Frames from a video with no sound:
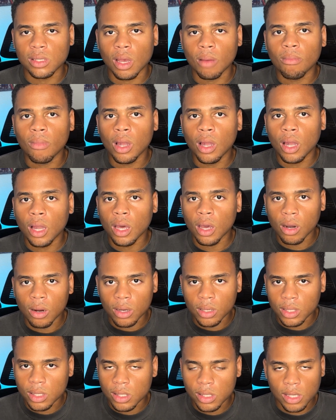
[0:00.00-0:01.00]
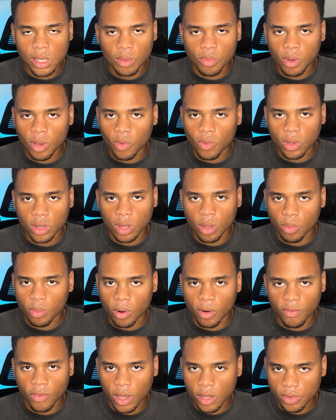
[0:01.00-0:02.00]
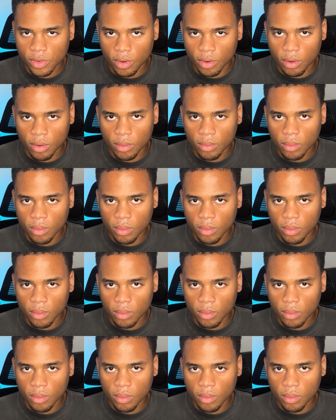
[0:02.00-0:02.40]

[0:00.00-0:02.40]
I'm literally sleeping with the professor.